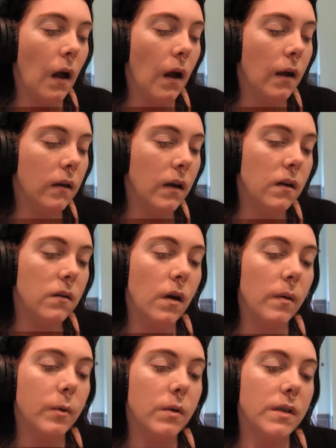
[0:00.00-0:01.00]
And now
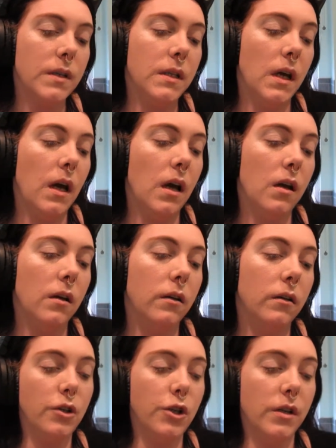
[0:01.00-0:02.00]
I'm going to take
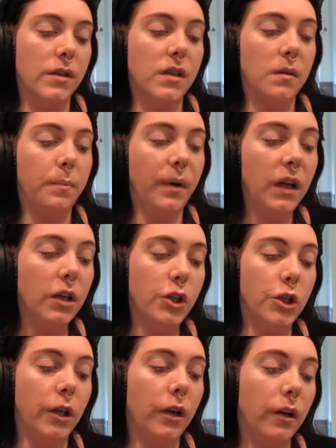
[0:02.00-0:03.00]
just
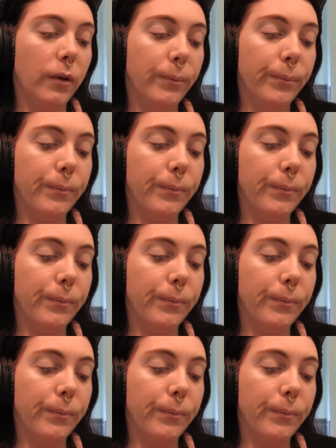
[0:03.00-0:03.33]
Peachy